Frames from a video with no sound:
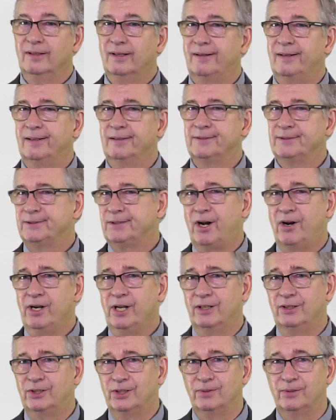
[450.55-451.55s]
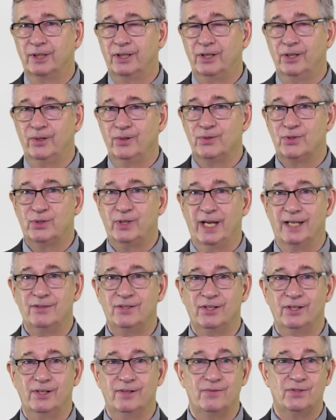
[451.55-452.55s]
uh, starting to accuse
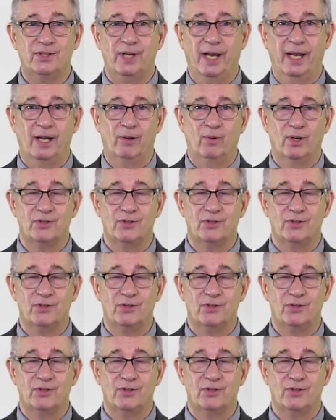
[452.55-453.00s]
Tencent of saying,